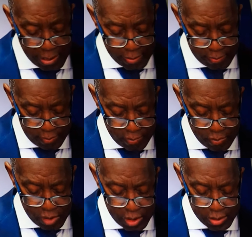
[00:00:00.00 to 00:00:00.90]
man
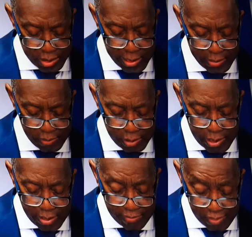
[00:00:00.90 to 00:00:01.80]
taking the
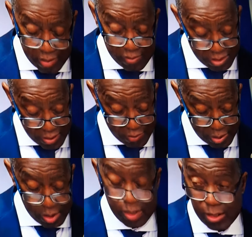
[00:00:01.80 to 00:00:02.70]
life of
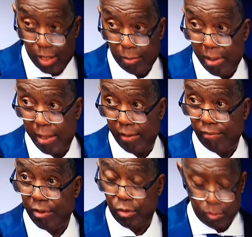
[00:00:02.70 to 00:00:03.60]
another young man
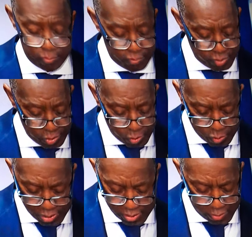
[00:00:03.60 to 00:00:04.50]
for no
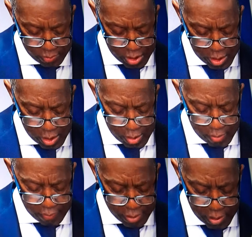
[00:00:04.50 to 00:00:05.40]
reason.
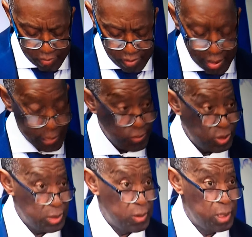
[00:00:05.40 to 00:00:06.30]
The gun
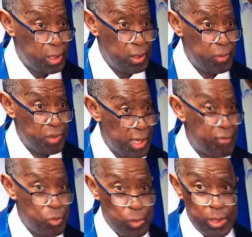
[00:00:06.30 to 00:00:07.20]
violence
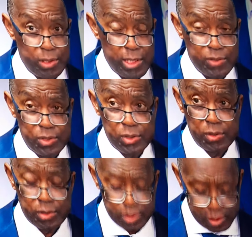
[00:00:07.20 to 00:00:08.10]
everywhere, not just
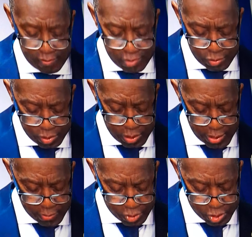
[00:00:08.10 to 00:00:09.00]
in the city of Houston,
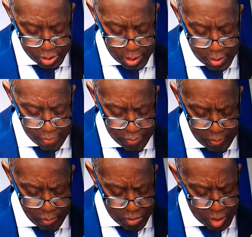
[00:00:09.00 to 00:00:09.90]
has to stop.
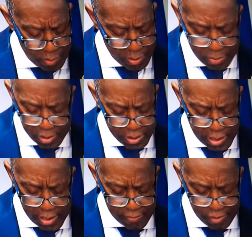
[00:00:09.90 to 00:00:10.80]
People are
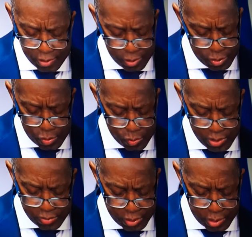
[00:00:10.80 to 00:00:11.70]
dying for little or no
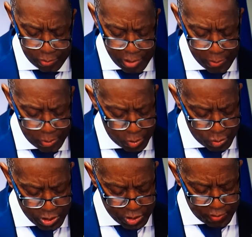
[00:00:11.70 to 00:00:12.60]
reason, and people are
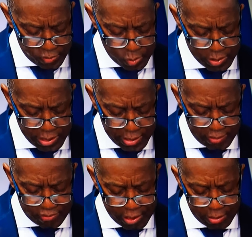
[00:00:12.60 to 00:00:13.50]
reaching for a
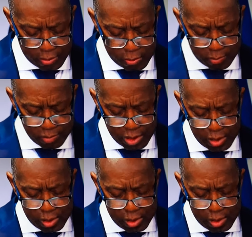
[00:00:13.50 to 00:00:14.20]
deadly firearm